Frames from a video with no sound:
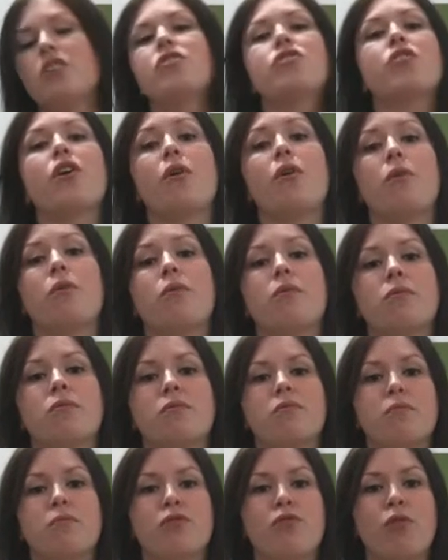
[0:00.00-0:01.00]
So
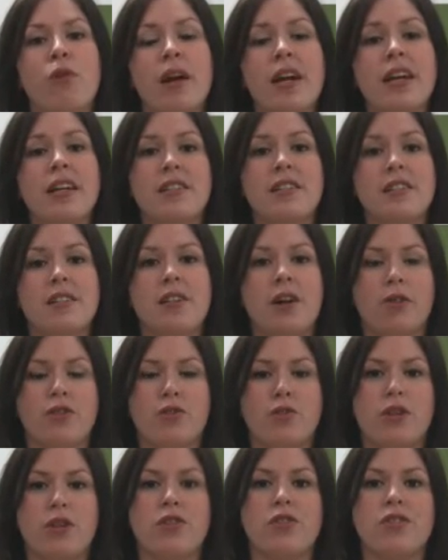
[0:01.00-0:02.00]
before I get into the
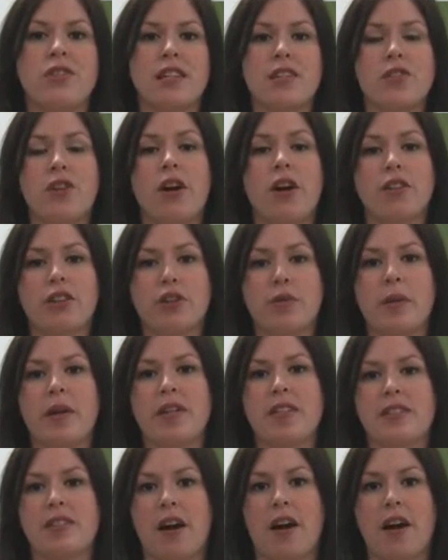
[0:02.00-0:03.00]
alterations, let's talk a little bit
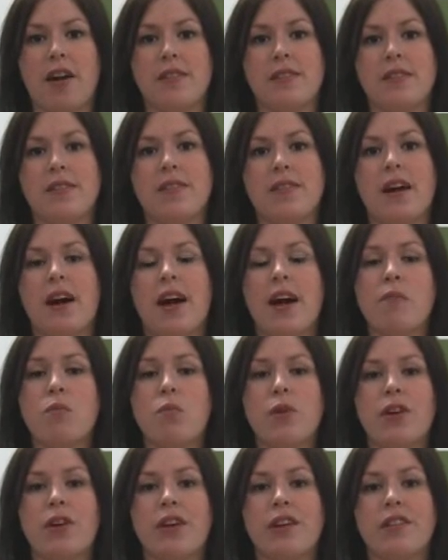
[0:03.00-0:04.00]
about size. I'm
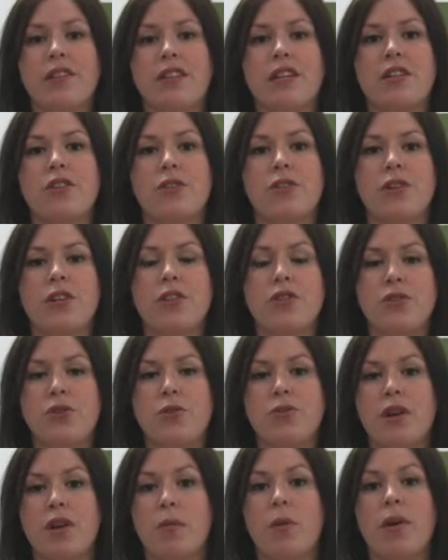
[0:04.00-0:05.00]
wearing the
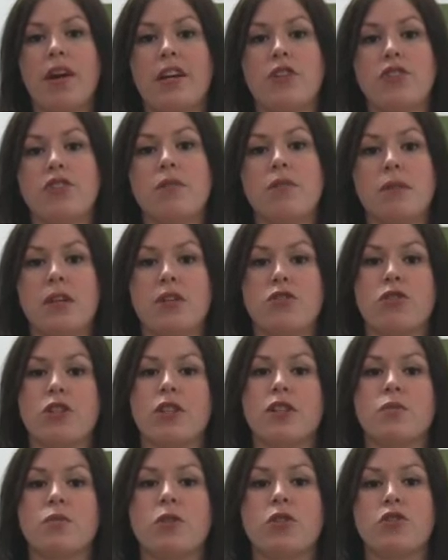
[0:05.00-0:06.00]
32HH in the
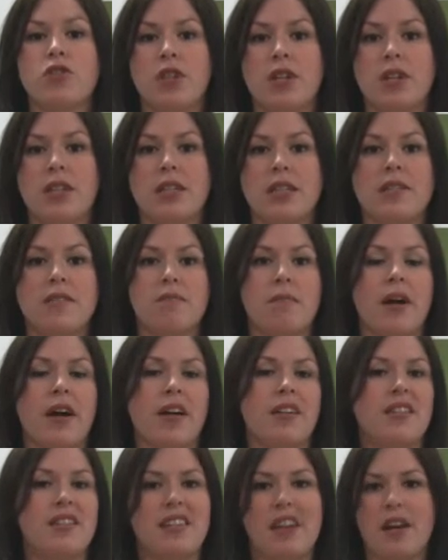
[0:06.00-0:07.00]
Beatrix, which is
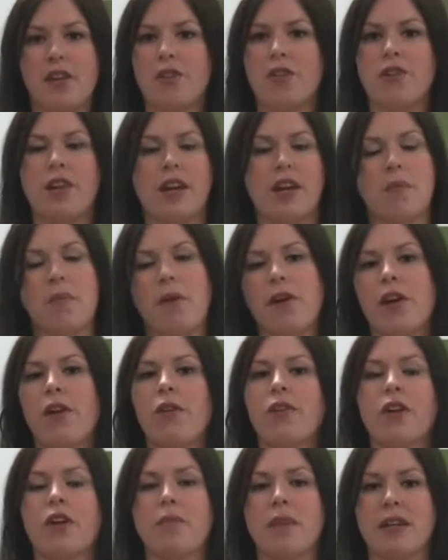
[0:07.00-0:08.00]
my standard Anna Pardal
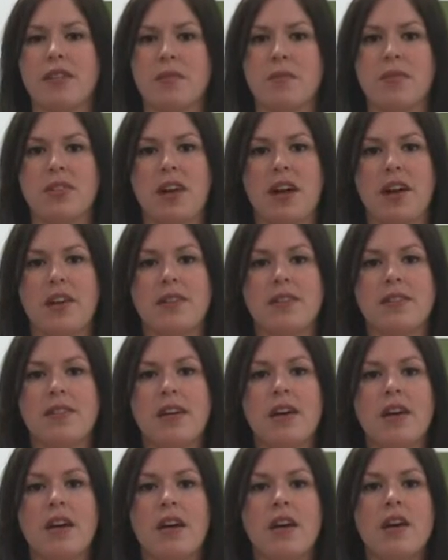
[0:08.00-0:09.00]
and Camexum size.
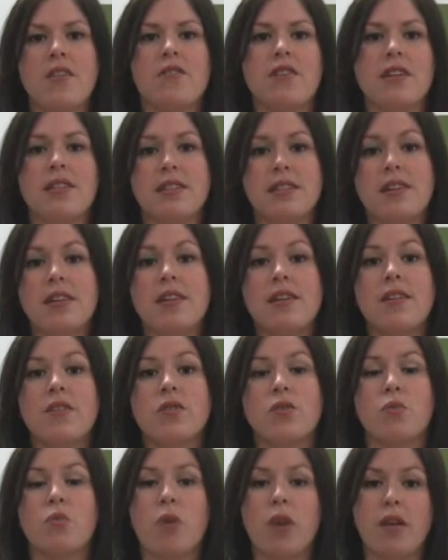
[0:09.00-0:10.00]
This
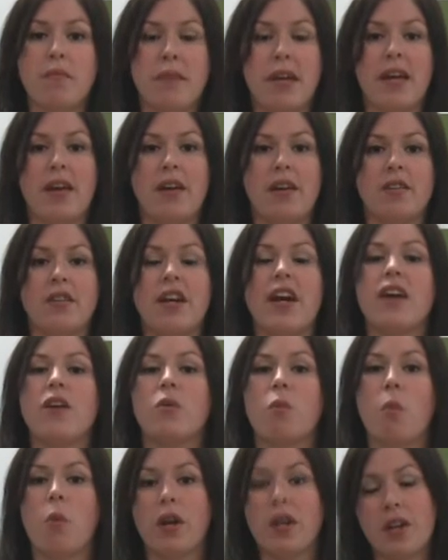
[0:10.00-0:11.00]
is one band
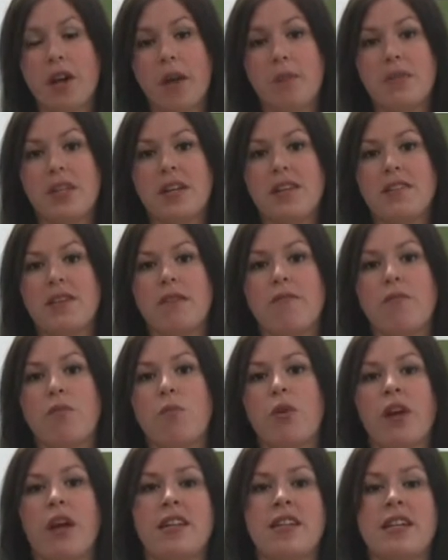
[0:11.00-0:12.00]
and one cup size up from
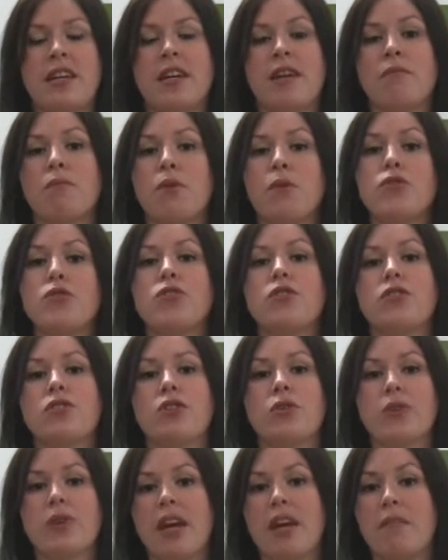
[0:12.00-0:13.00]
what I take in most
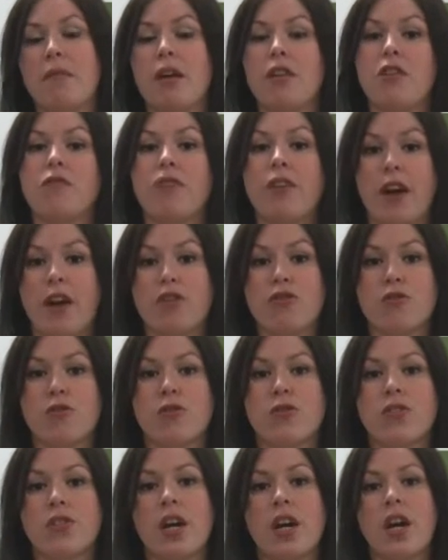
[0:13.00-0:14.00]
UK
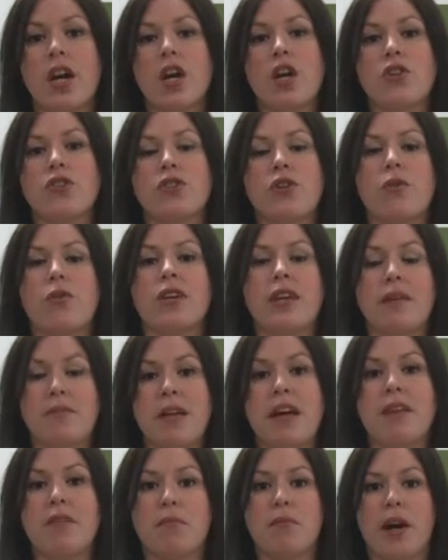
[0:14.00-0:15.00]
manufacturers. So keep
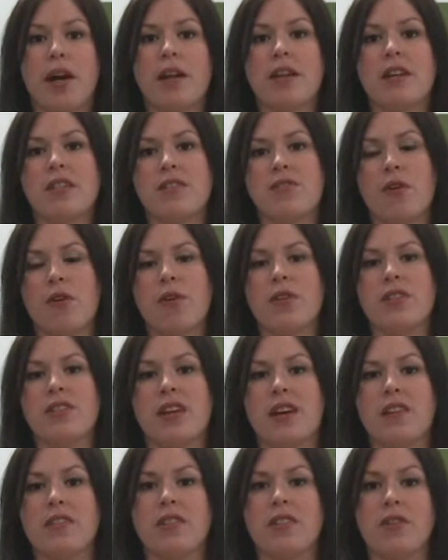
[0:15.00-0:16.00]
that in mind as far as
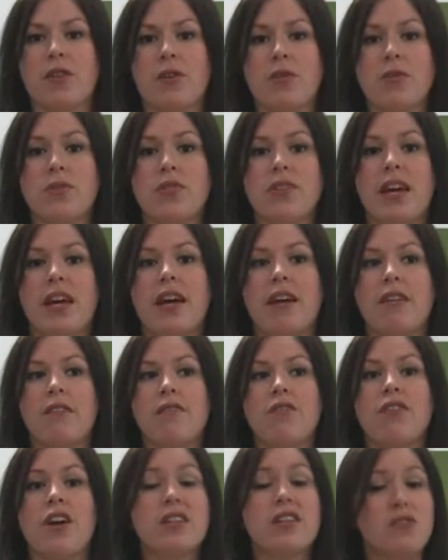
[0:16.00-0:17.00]
sizing goes.
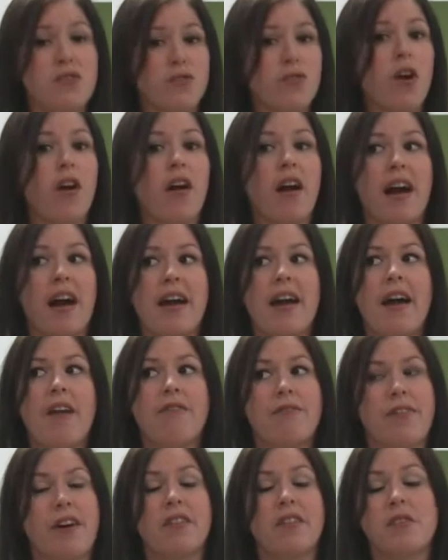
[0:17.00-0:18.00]
And thus far, I
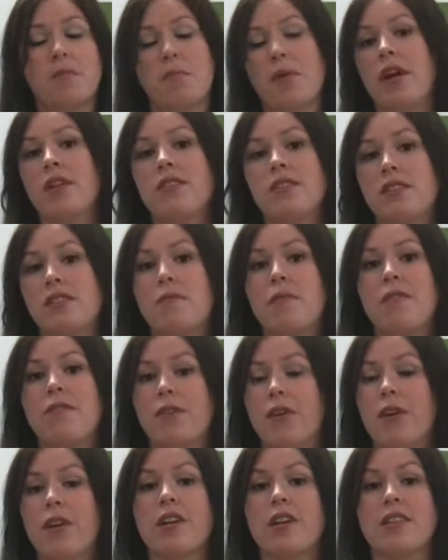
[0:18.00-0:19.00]
have found the brands to be
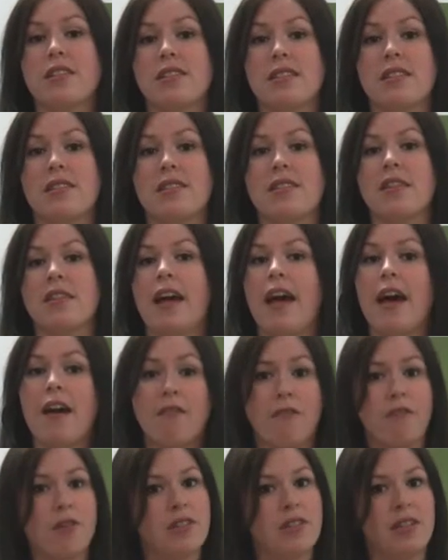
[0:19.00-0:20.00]
very consistent.
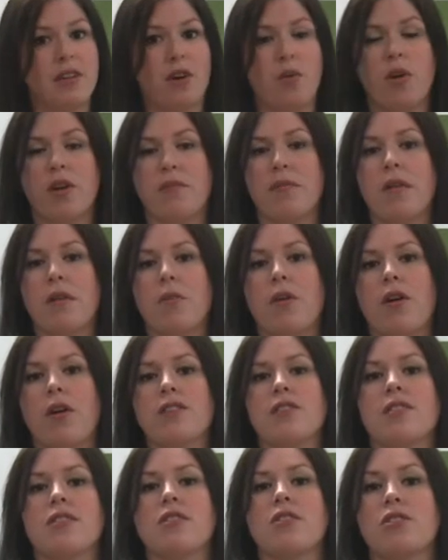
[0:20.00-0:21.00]
Every single one of my
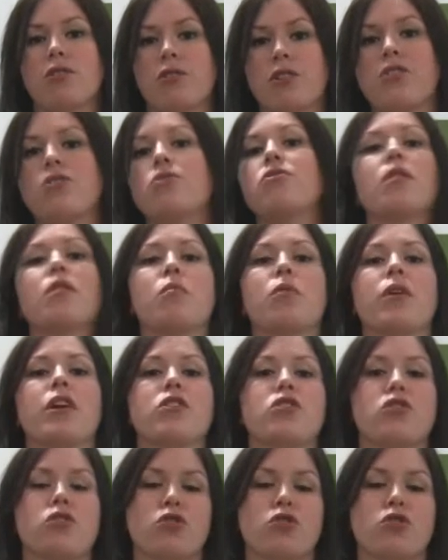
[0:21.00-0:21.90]
bras is a 32HH.